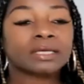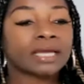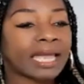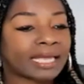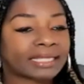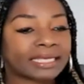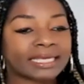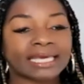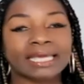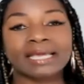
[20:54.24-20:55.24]
Haley
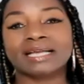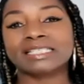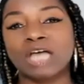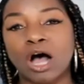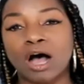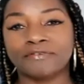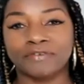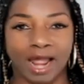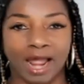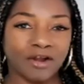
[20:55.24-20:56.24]
kicking us off
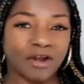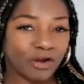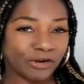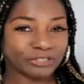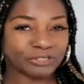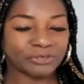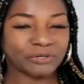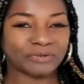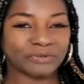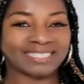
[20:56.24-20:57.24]
for our Her
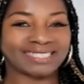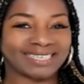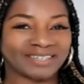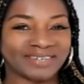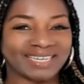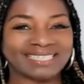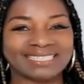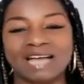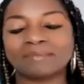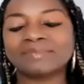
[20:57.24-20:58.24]
Story series.
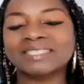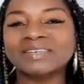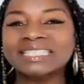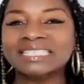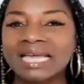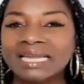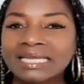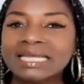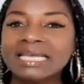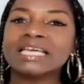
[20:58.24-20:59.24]
I'm so
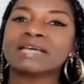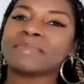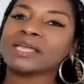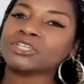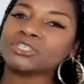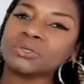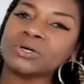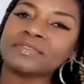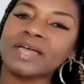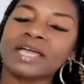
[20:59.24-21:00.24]
excited. Make
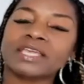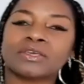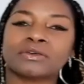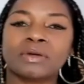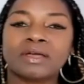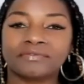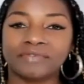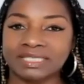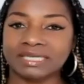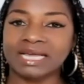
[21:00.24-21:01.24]
sure that you
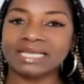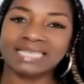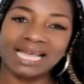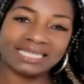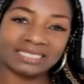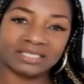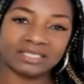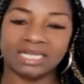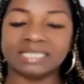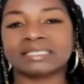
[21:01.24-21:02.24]
visit us at
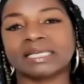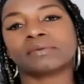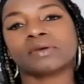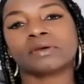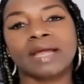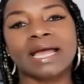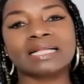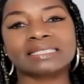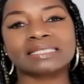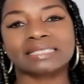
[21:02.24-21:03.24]

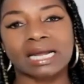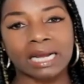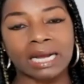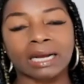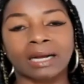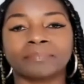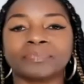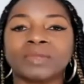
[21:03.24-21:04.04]
sistersonsacredgrounds.com.